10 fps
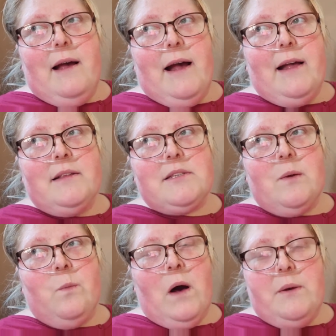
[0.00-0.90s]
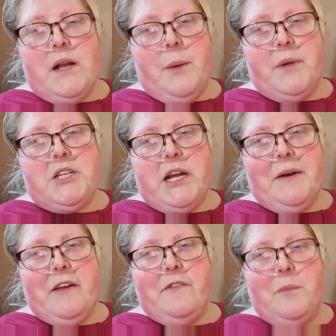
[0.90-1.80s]
And why would I be
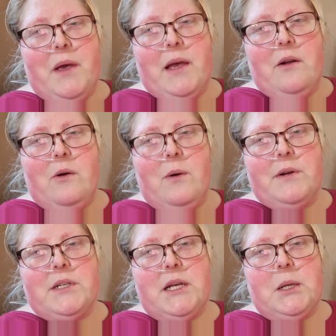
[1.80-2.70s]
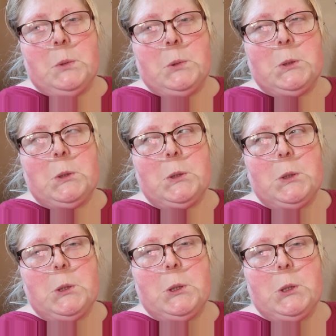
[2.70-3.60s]
cheery for being on quarantine?
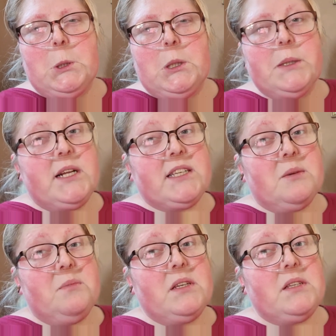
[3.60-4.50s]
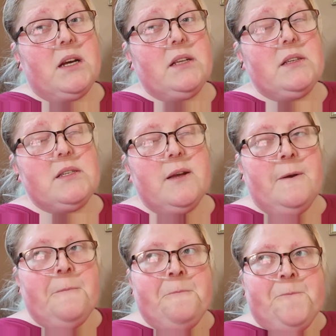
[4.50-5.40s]
Doesn't make sense.
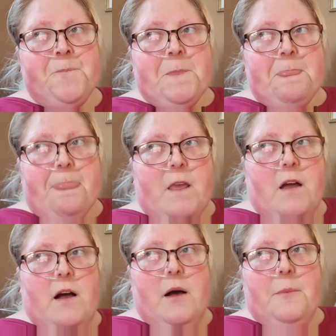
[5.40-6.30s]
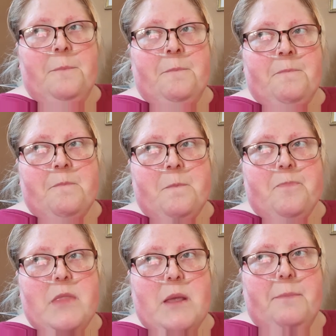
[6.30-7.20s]

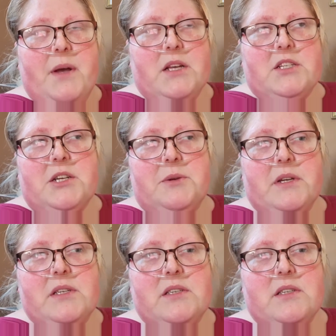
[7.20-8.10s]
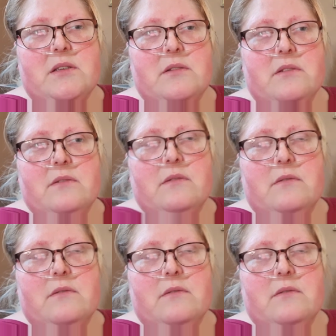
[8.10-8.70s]
But she was